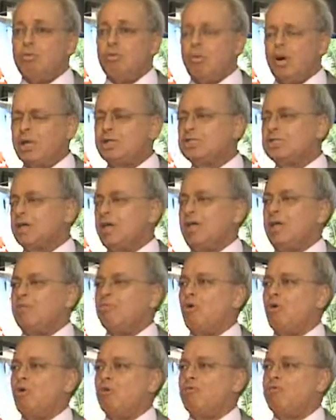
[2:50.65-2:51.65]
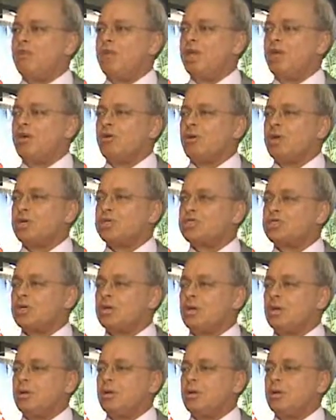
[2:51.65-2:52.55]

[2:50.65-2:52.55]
Once a more vigorous